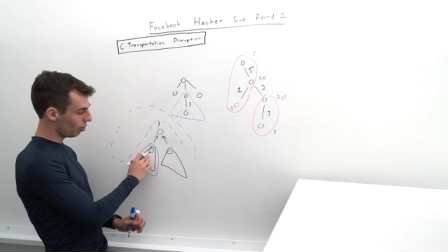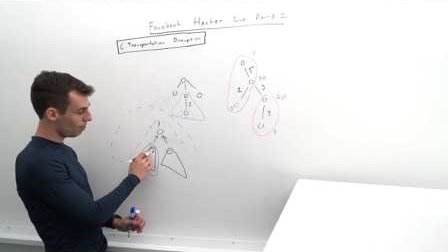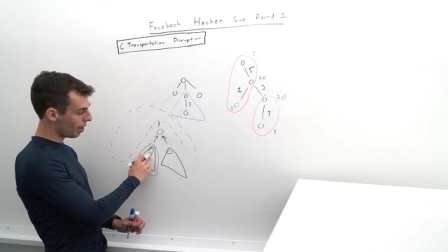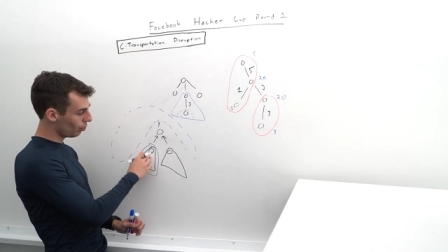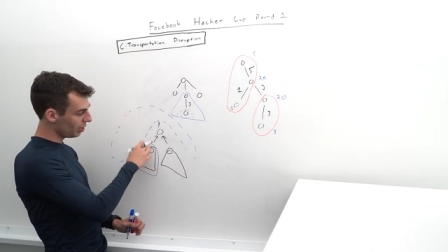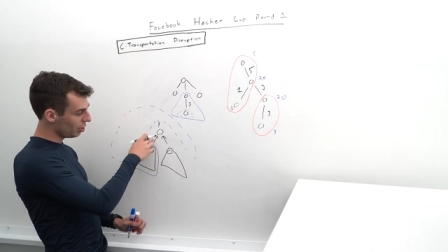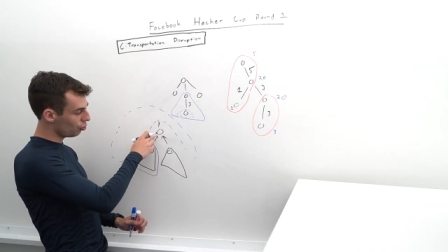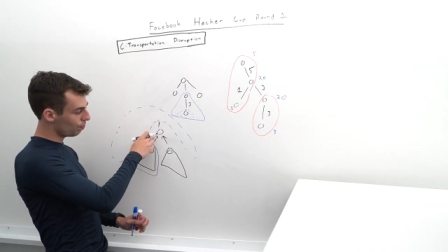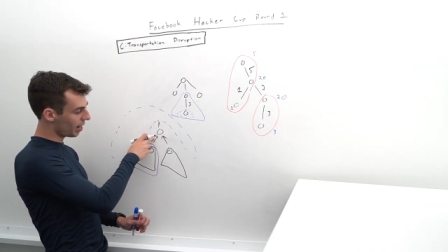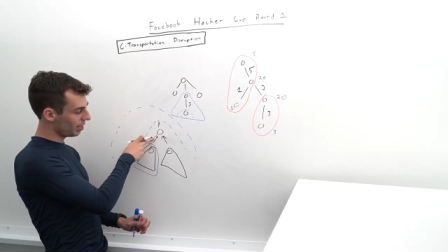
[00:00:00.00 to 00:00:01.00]
and bound
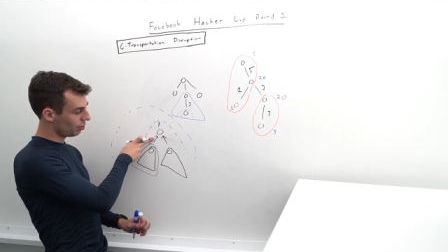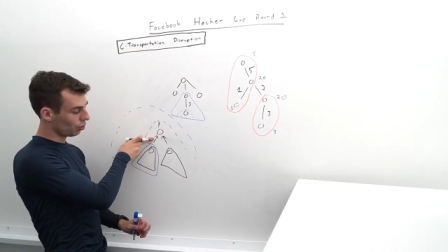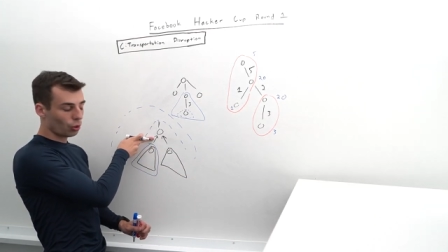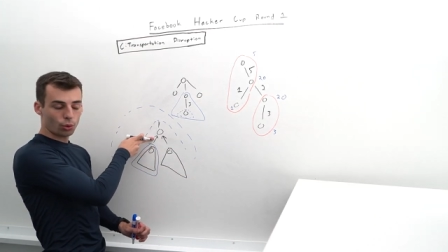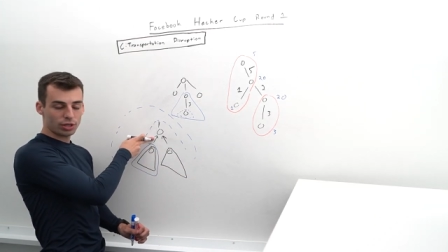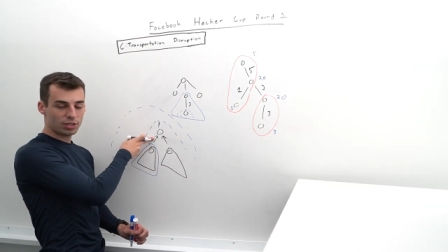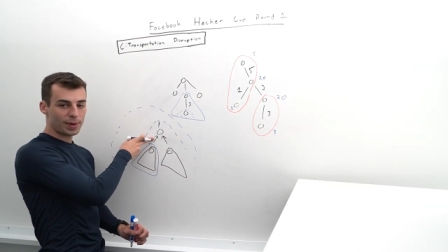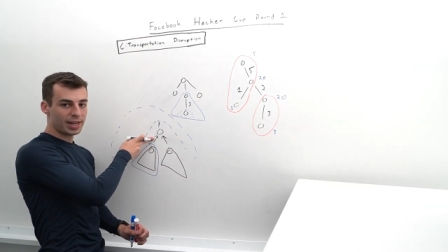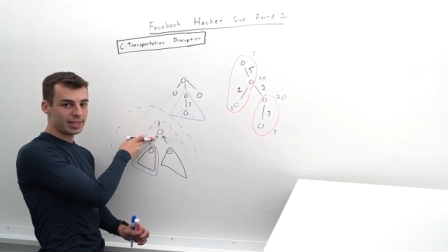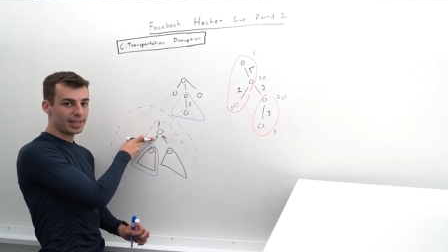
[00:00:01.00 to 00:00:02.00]
each by its
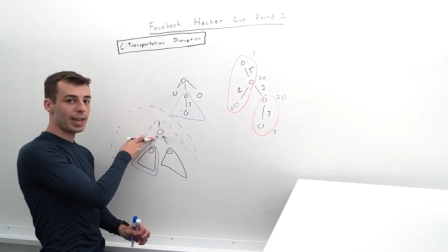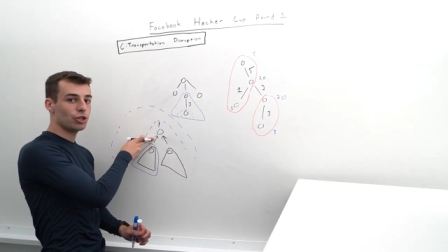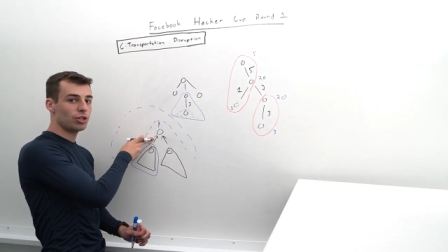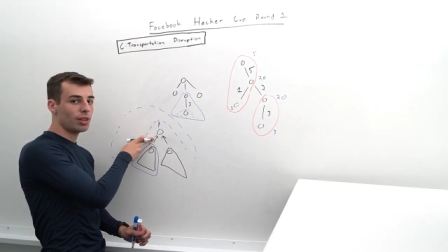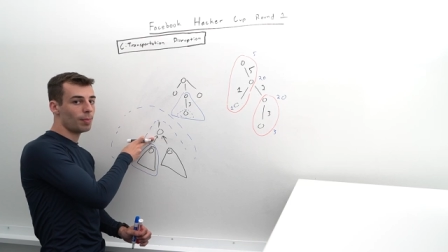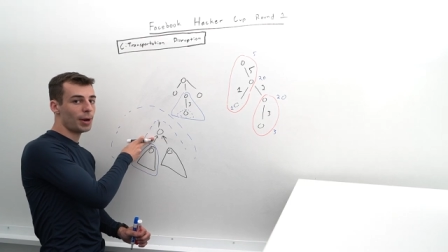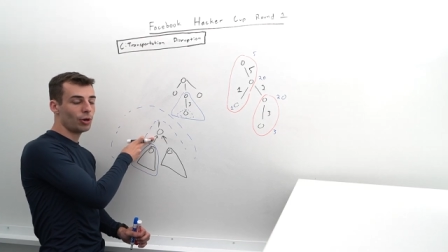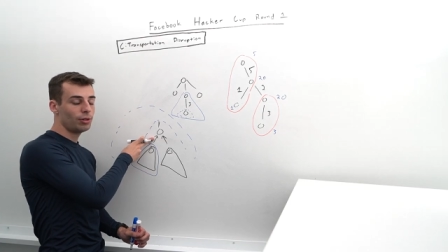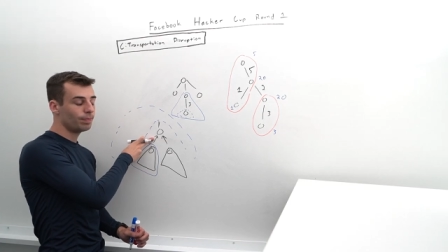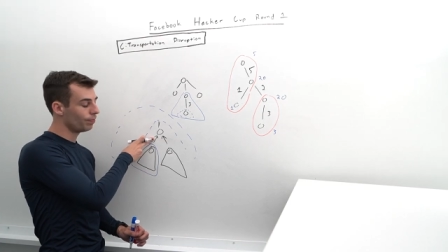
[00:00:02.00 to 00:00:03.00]
corresponding edge to the
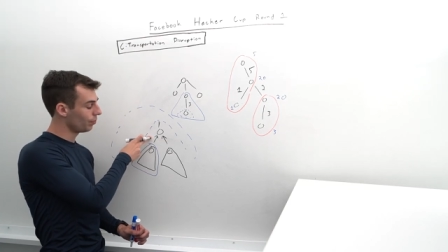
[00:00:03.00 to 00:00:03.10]
parent.